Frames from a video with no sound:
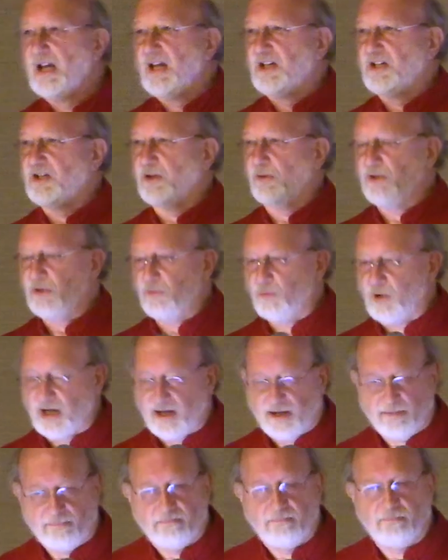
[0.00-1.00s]
So you want
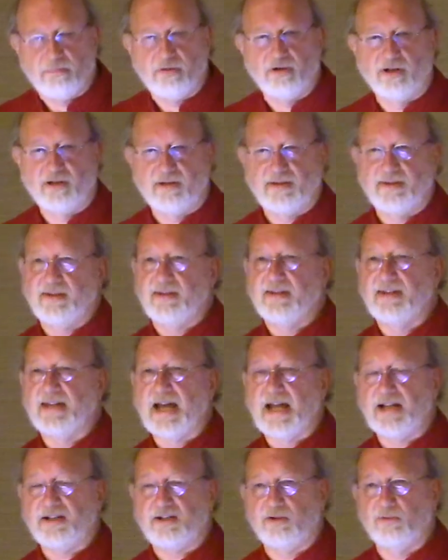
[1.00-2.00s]
to put
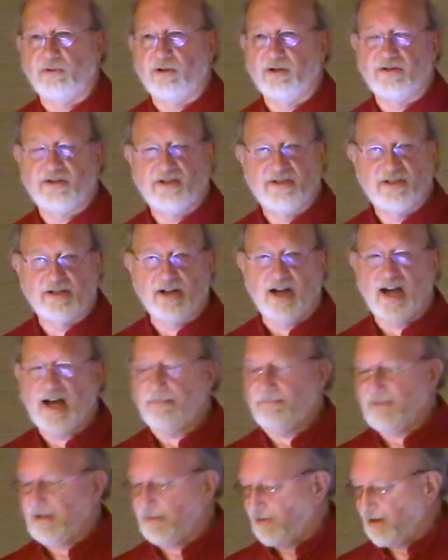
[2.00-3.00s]
that to a
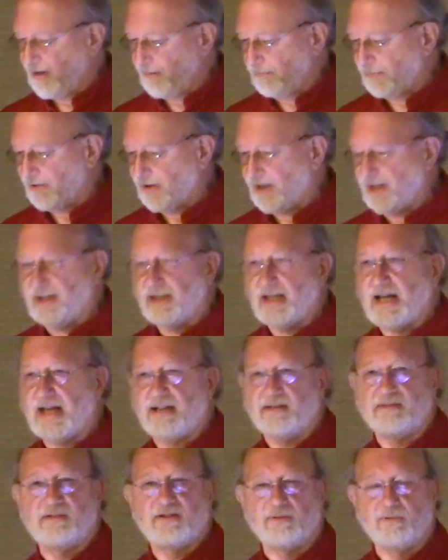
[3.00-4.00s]
stop, you want to bring
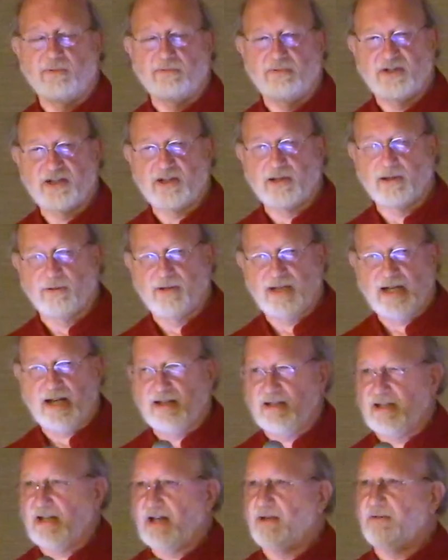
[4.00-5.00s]
that to slow
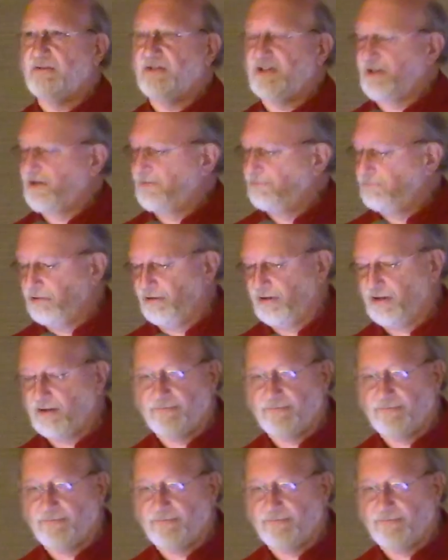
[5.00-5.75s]
that down, put the